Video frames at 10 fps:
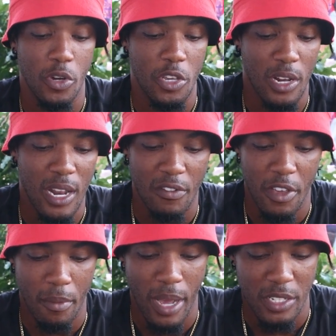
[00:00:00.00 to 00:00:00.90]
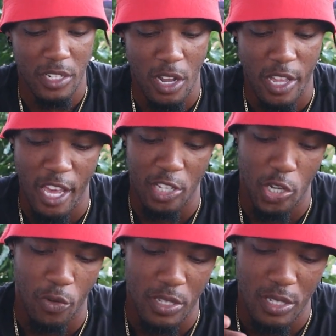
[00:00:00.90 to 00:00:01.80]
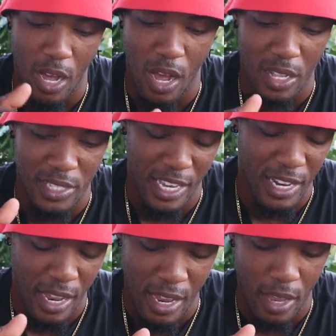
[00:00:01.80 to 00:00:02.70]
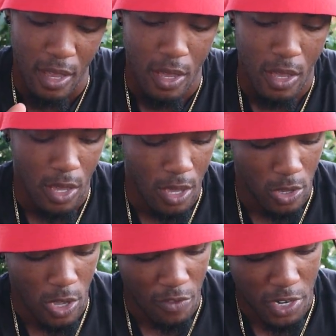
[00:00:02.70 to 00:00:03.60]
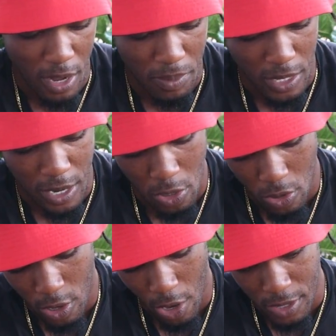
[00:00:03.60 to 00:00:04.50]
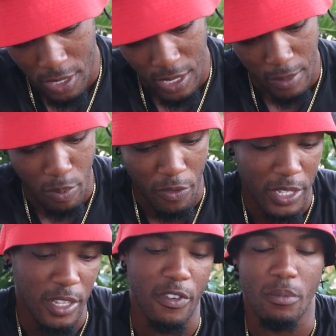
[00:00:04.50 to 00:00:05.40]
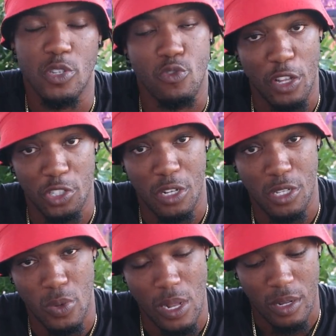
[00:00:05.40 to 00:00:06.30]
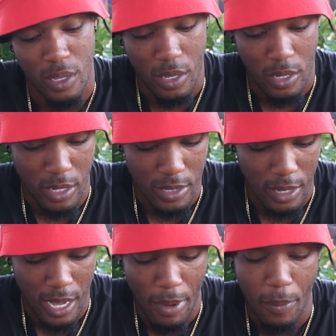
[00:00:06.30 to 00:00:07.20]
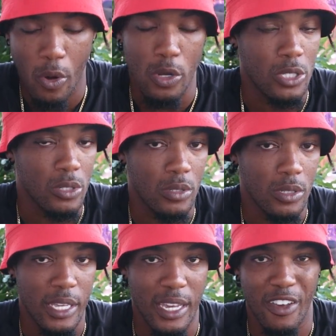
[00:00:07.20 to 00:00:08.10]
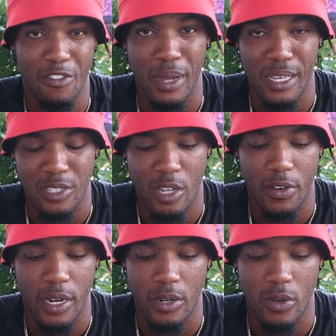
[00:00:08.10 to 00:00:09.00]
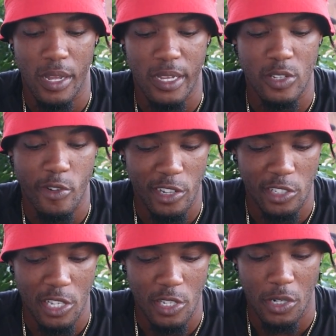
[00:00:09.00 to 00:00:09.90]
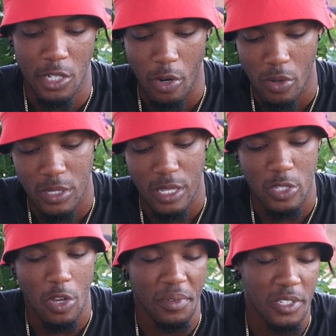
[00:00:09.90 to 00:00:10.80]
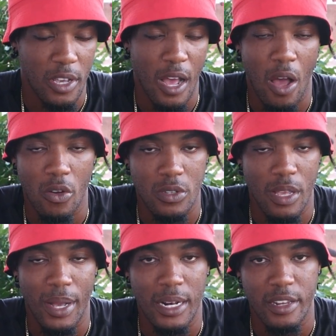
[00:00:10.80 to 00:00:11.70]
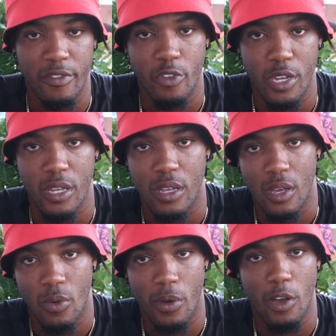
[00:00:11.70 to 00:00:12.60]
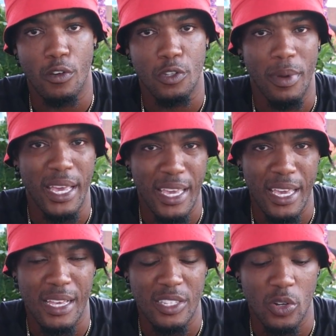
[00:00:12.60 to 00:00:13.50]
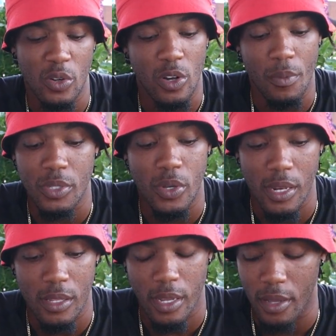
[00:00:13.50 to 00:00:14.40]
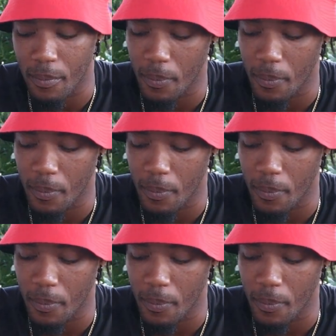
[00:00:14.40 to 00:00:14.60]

put in your lavalier mics and all the extra rest cards in here, you have the knapsack that you go carry this and prevent it from scratching as well. Because I'm a person who take care of my stuff and I don't like scratches or dust and so on. So I'm a clean freak when it comes to my gears or coming to anything.